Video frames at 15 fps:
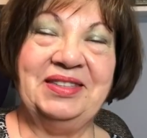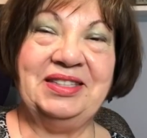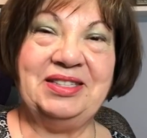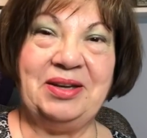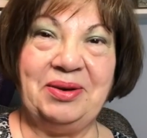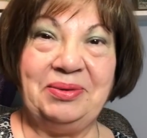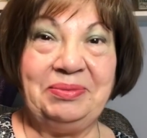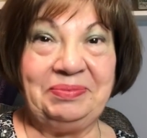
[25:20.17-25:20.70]

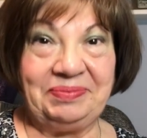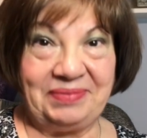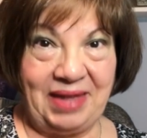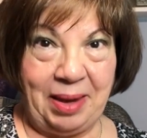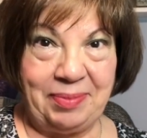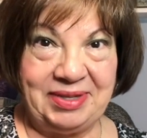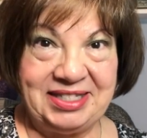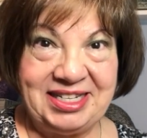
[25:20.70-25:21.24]
So
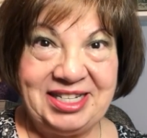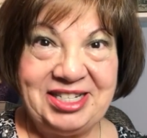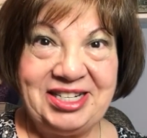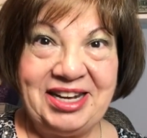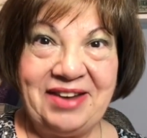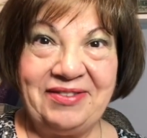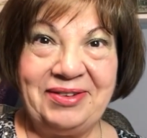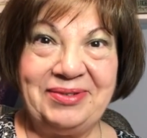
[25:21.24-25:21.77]
happy
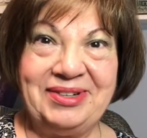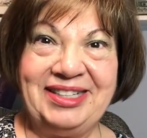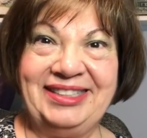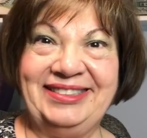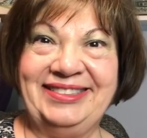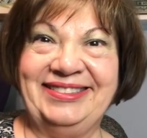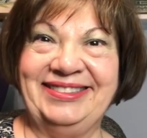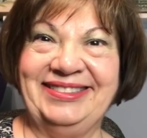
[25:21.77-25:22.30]
stitching,
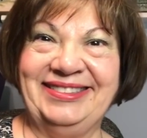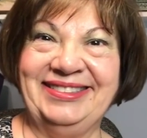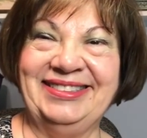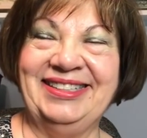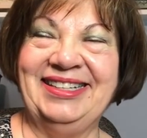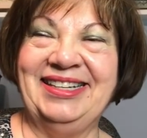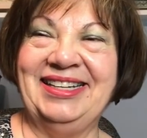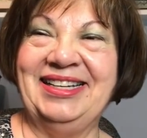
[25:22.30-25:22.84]
everyone.
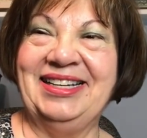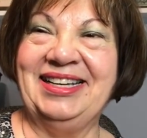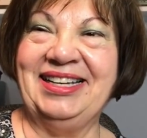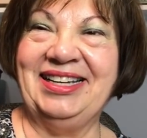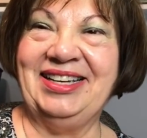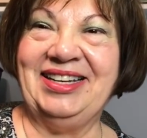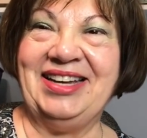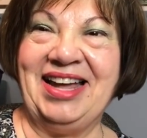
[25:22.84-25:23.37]

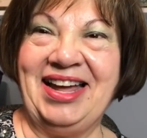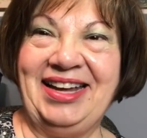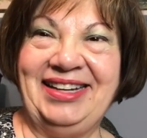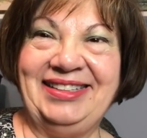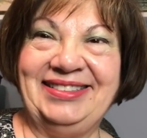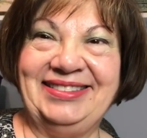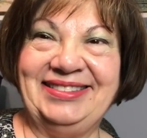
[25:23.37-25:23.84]
Good night.